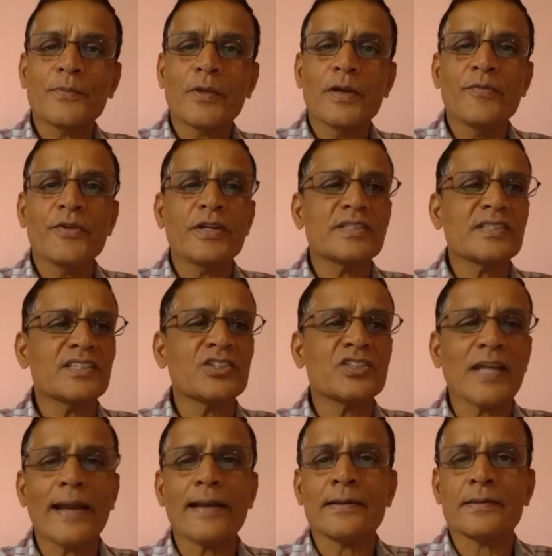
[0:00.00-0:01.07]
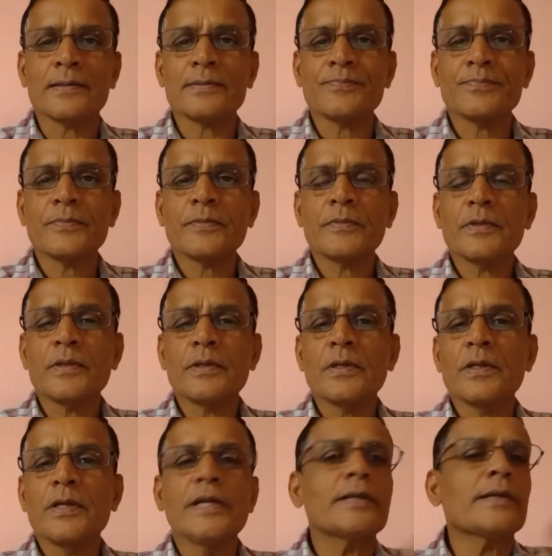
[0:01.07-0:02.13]
If it is a sand,
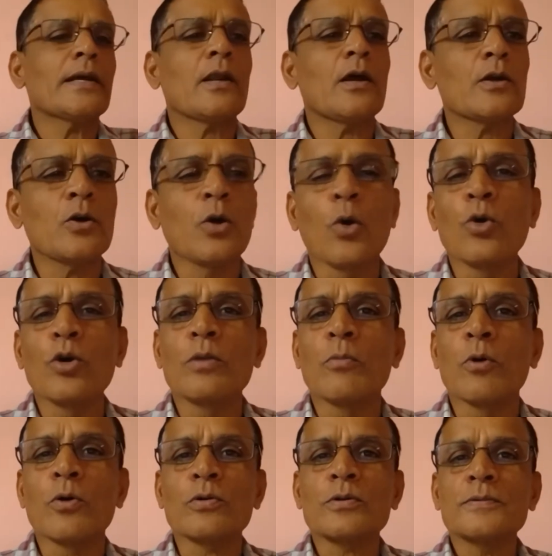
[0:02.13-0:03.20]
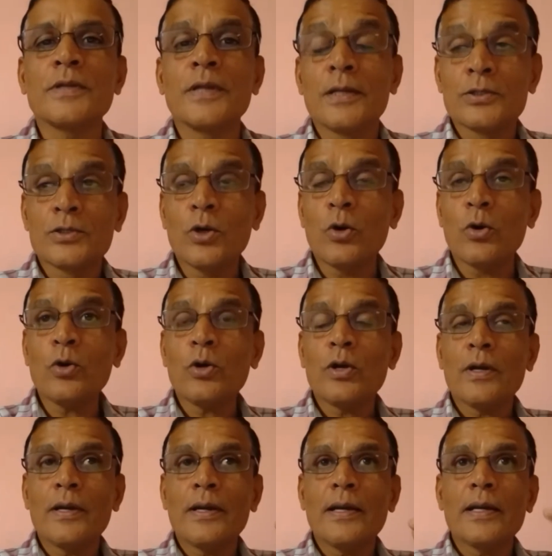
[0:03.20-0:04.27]
it cannot hold more. So,
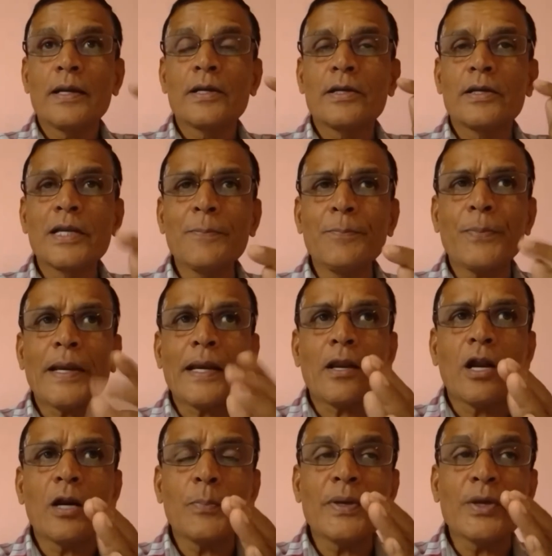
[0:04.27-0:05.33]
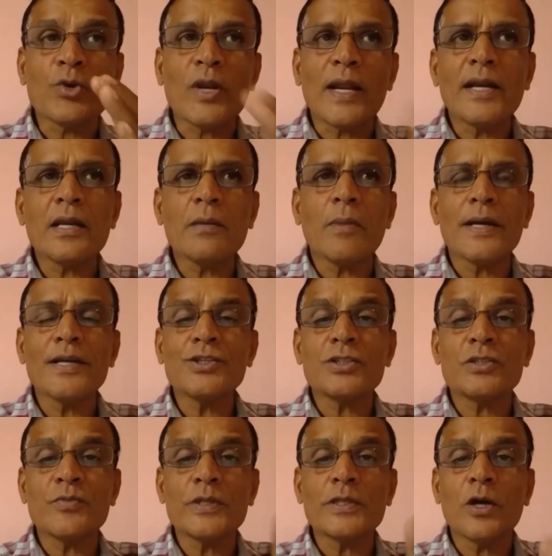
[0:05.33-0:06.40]
drip cannot be
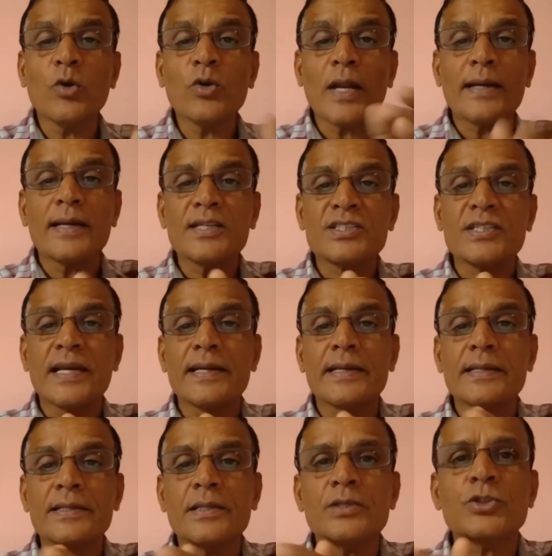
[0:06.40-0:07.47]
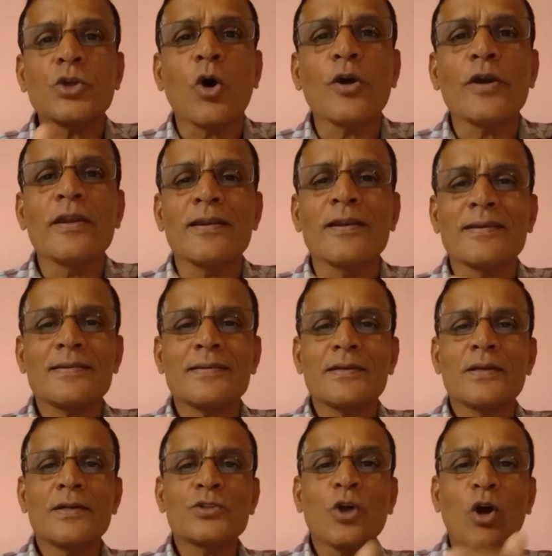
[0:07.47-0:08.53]
randomized without understanding the soil.
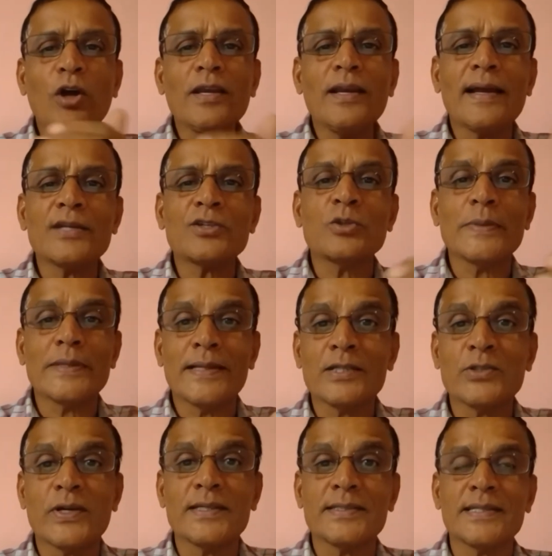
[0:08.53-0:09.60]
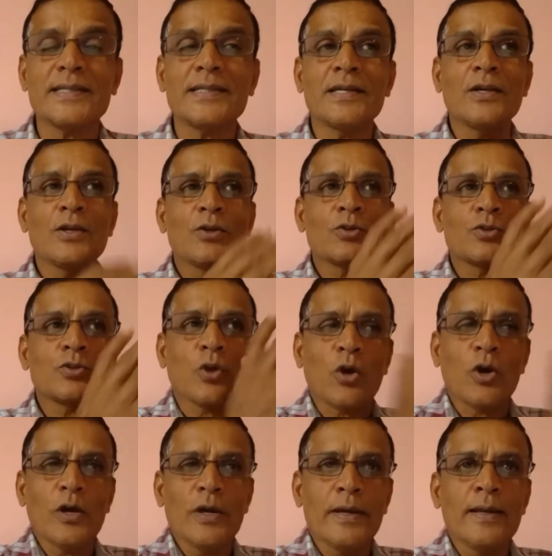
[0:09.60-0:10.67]
Soil has to be, that's why I said
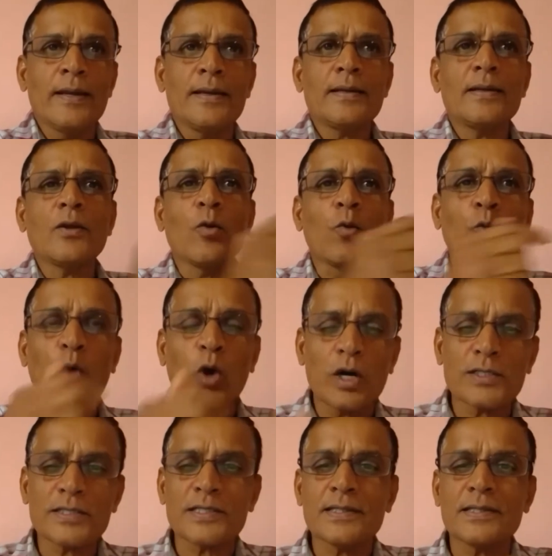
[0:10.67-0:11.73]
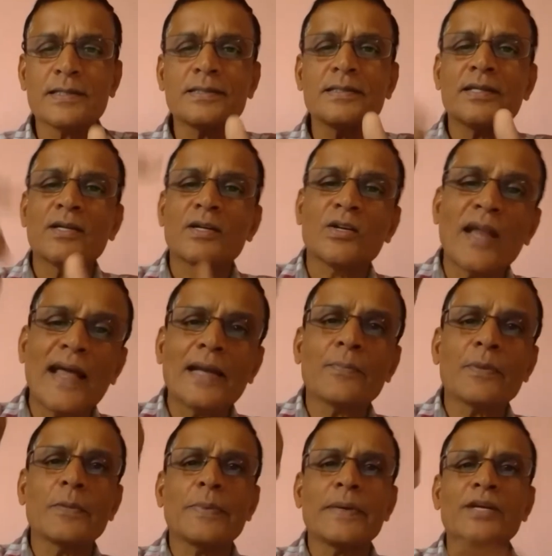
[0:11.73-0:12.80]
soil, water, land
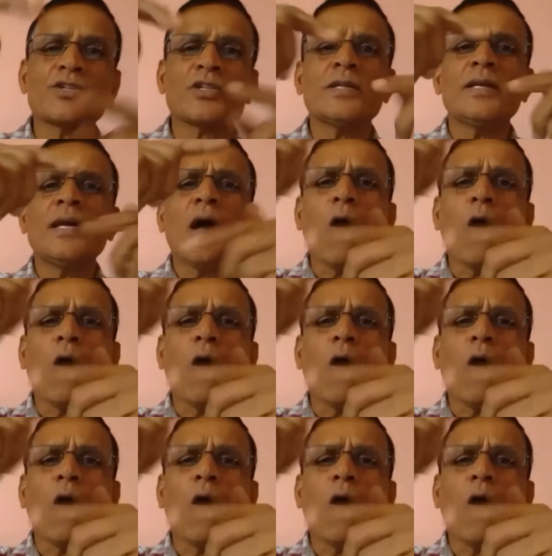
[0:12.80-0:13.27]
preparation.